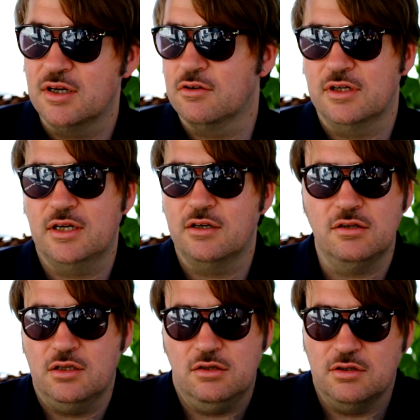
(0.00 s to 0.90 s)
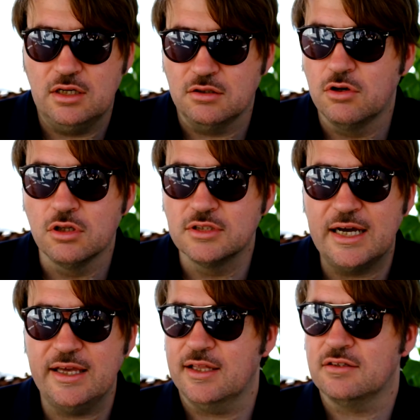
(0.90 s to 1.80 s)
on our all
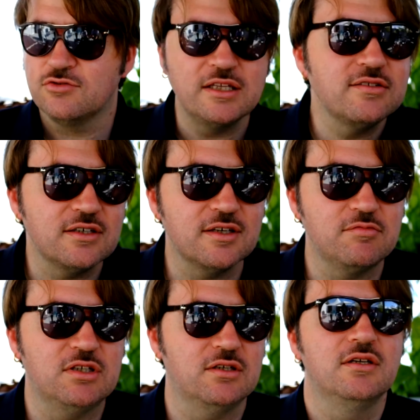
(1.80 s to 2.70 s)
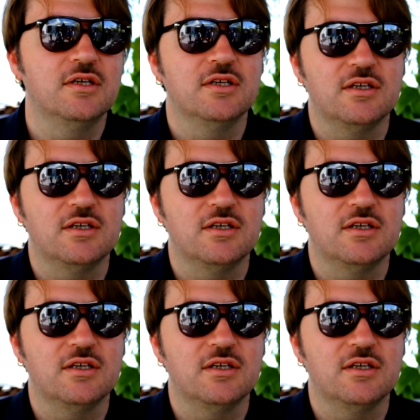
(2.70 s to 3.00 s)
die at 20. I mean.